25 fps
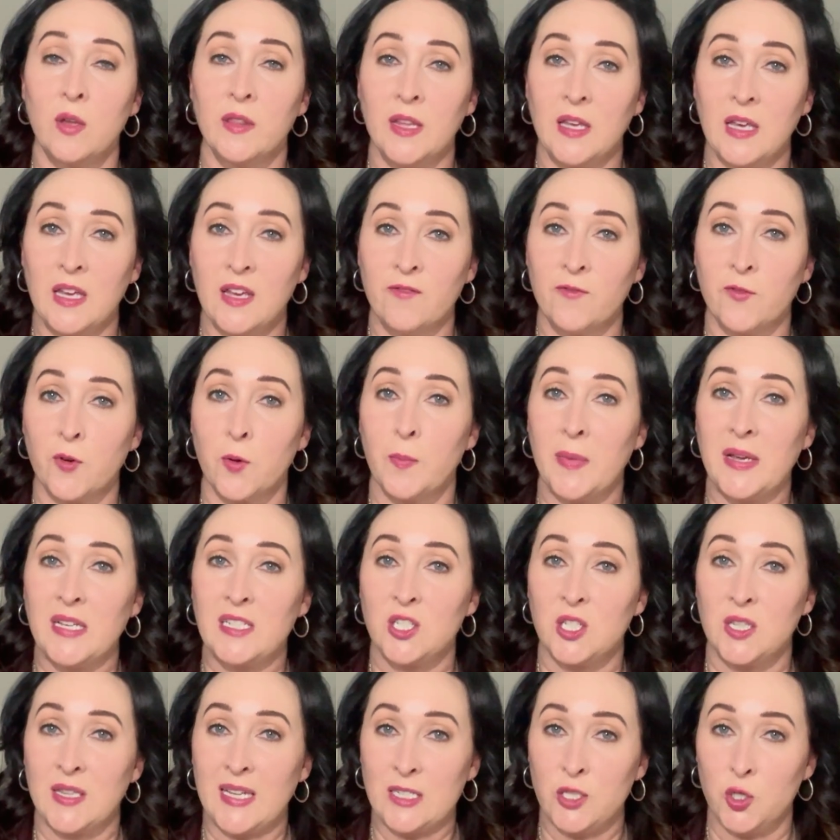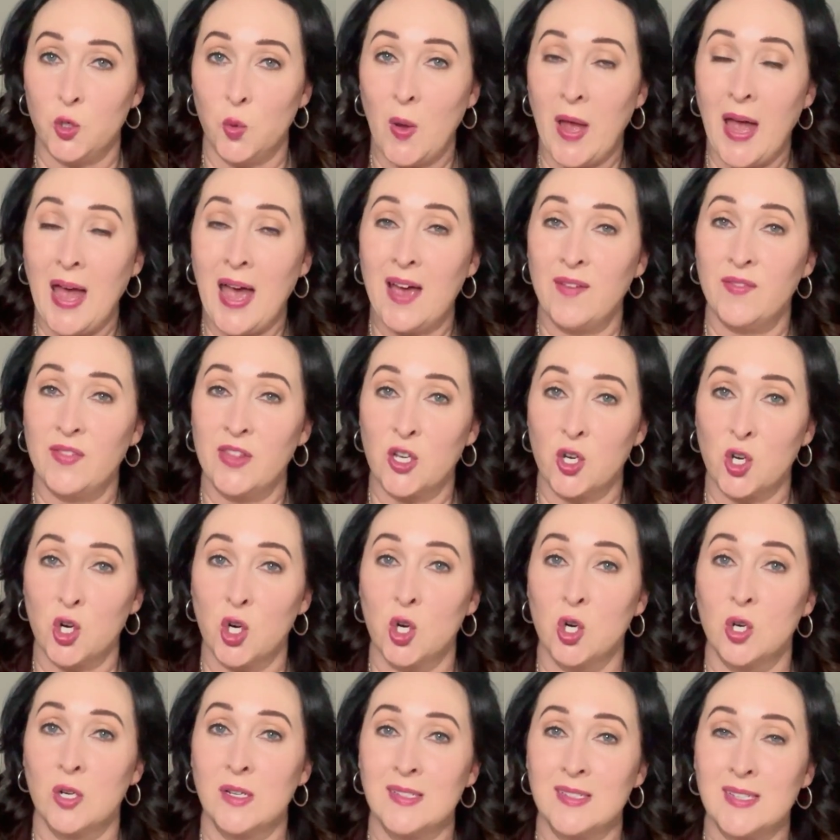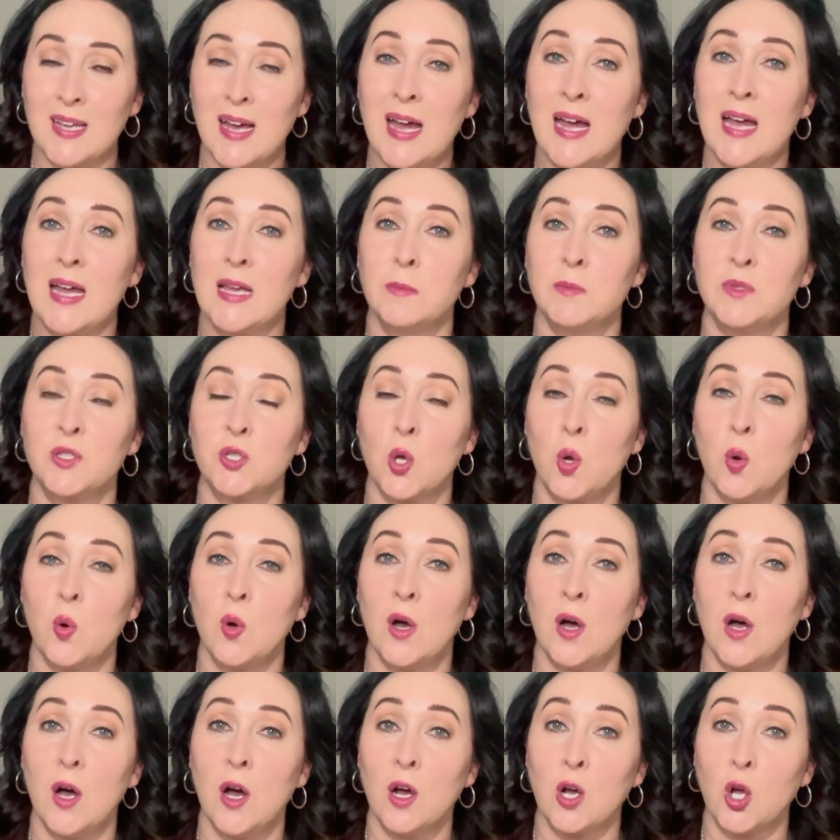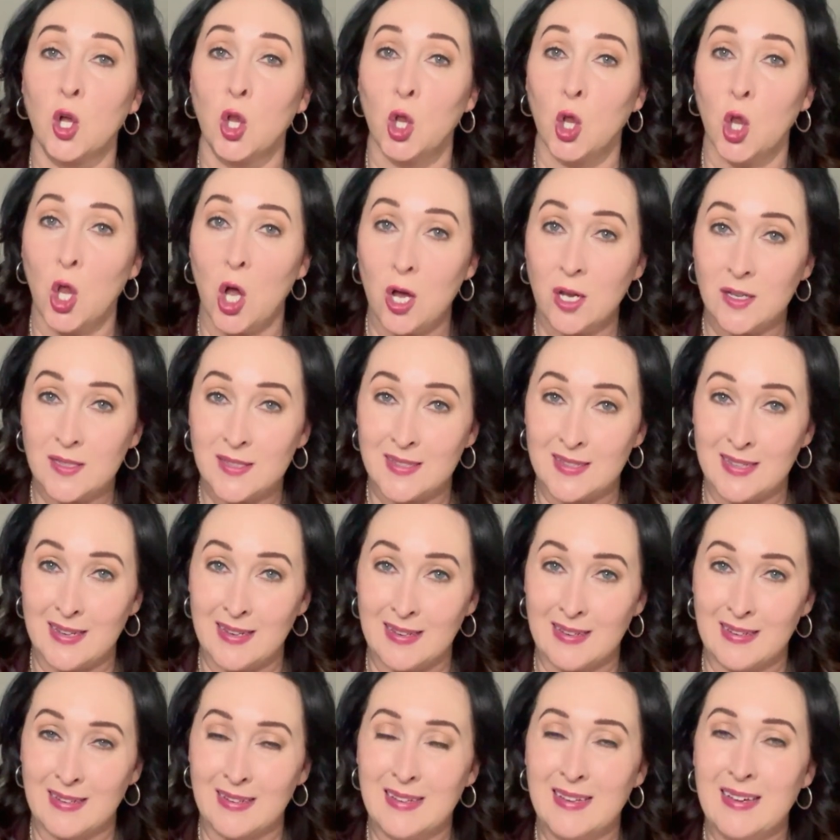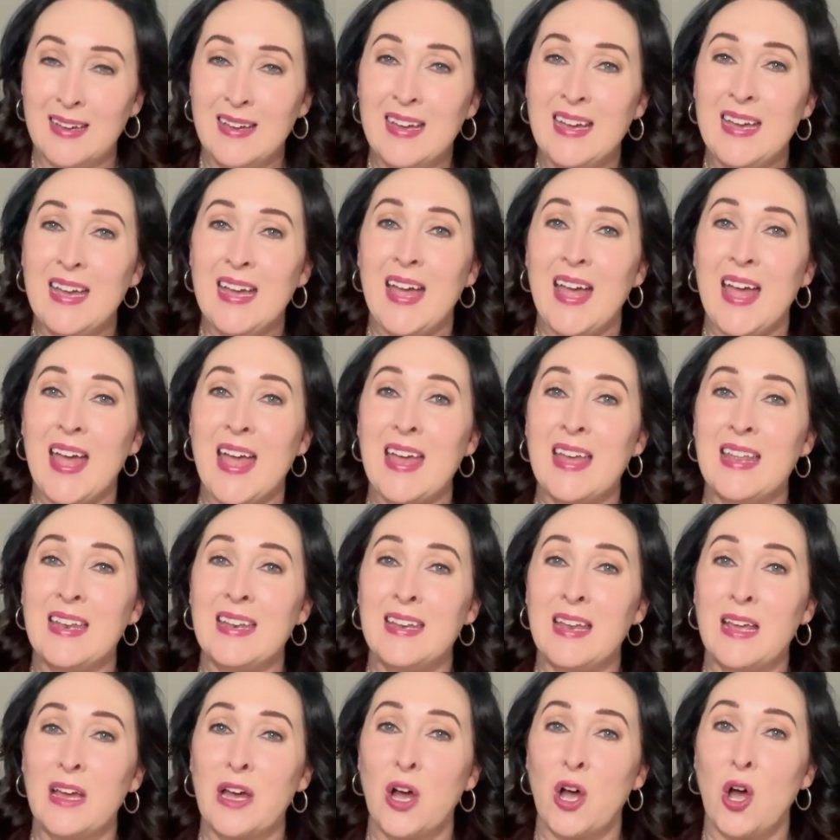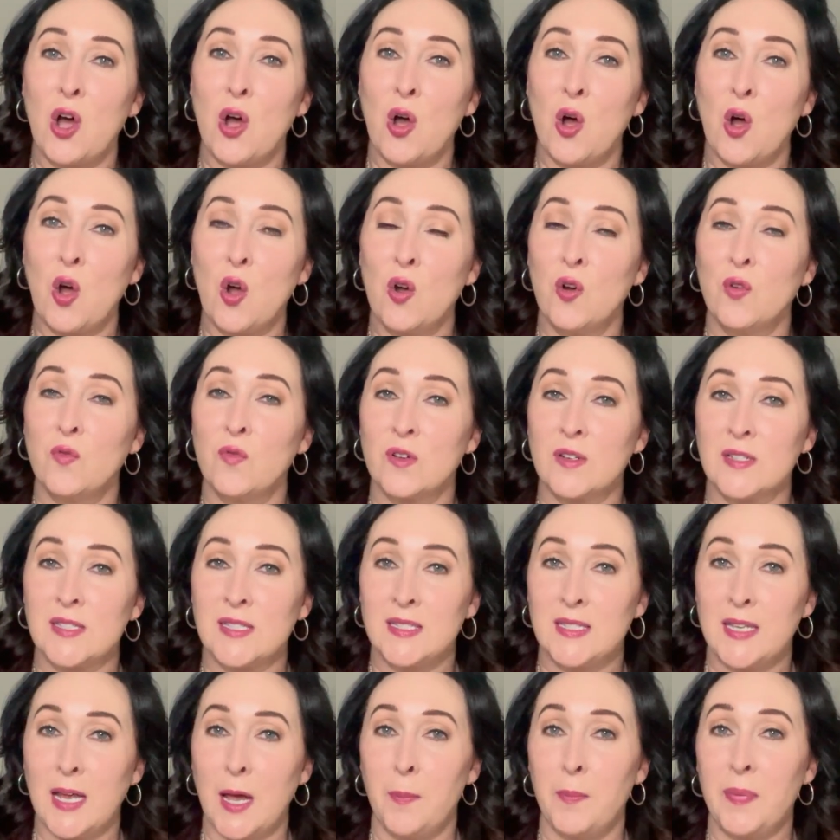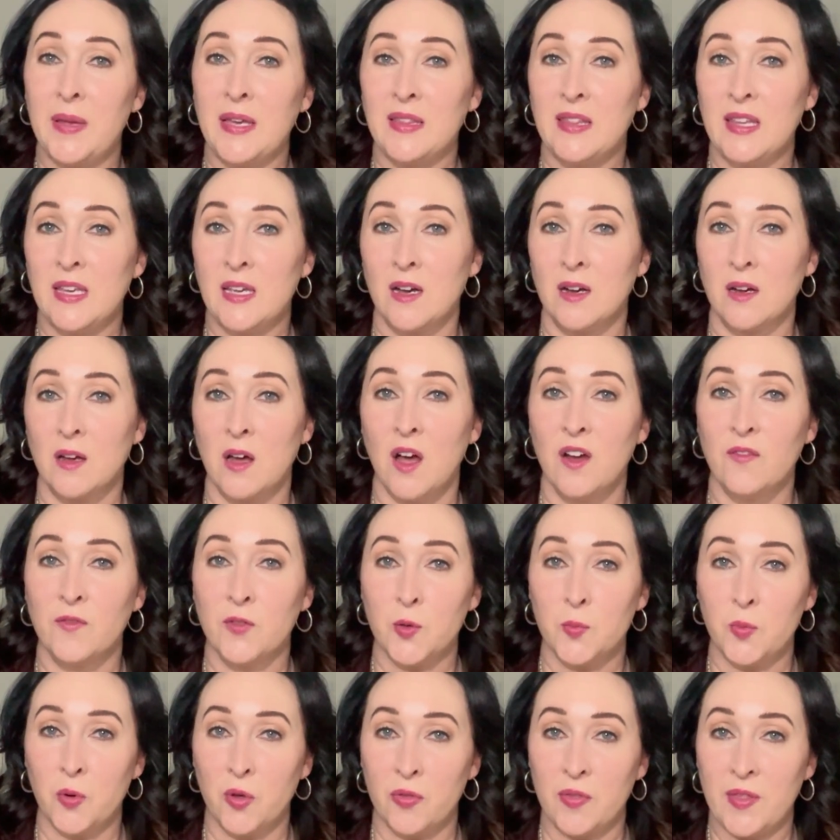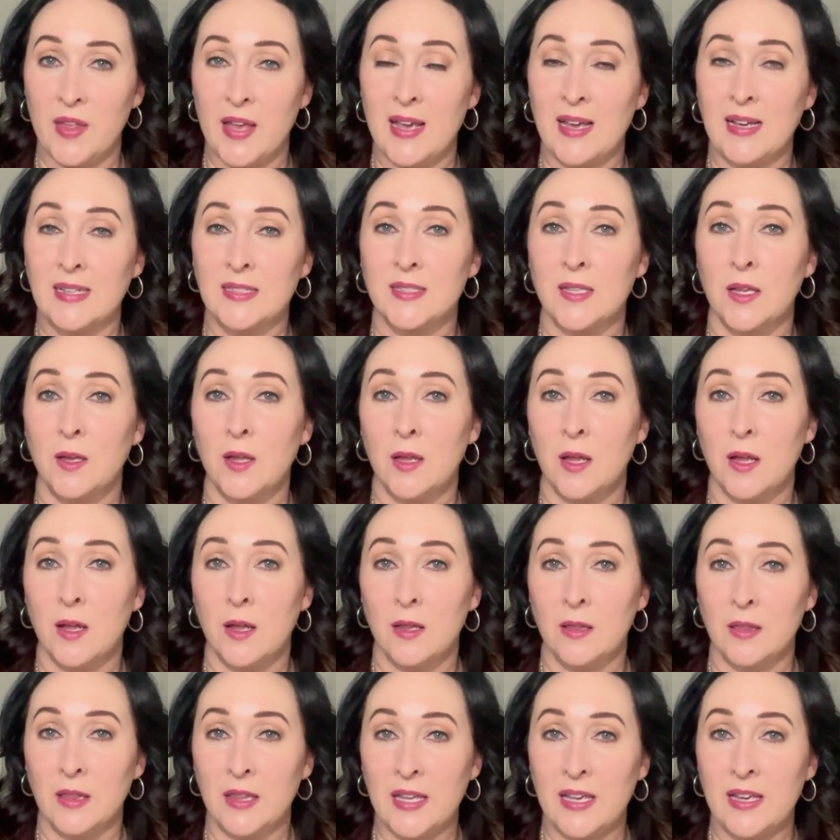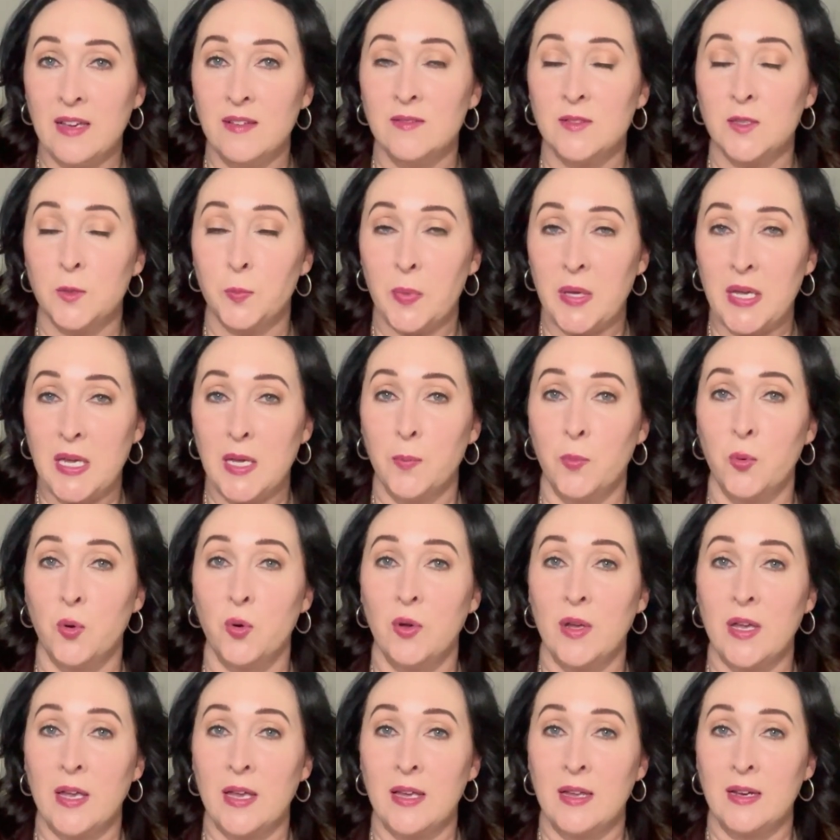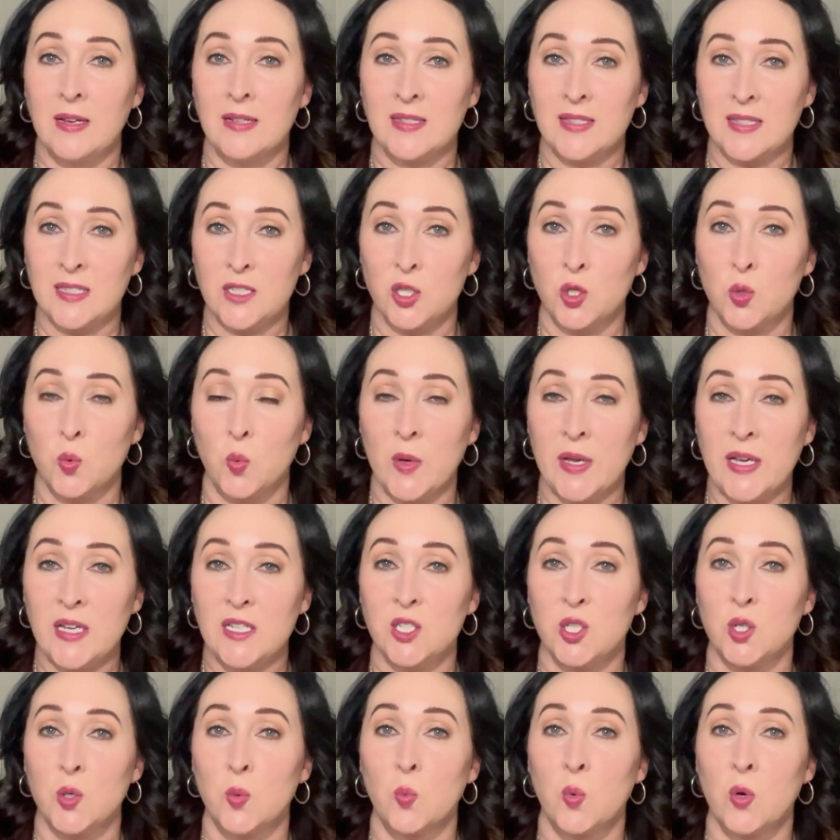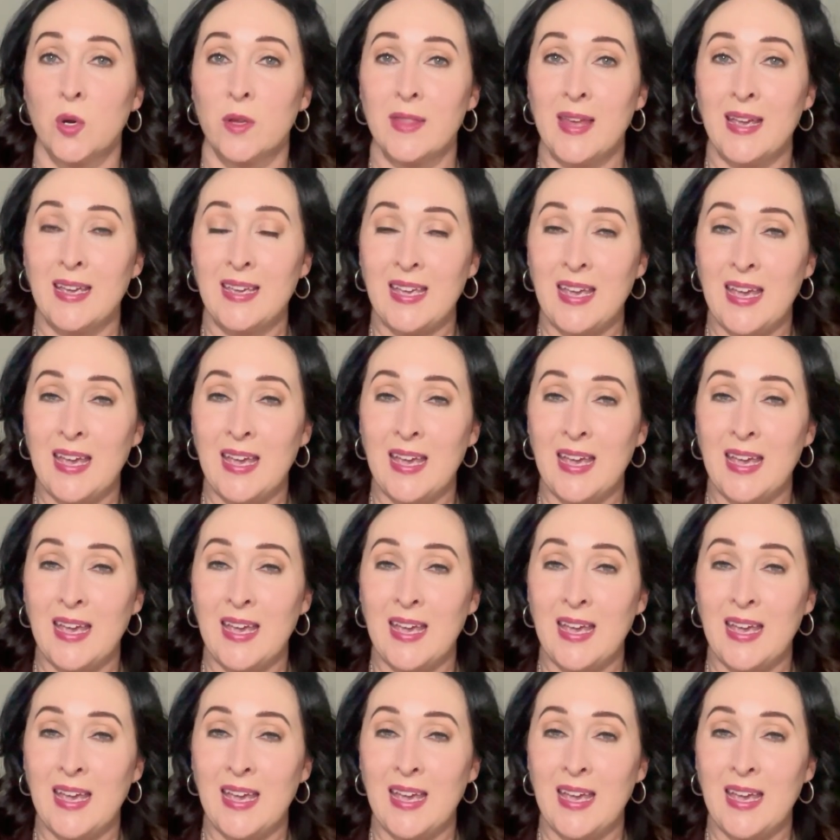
on the information that you have at the current time. So, a glossing and overstepping the uncomfortable things leaves people in a situation where they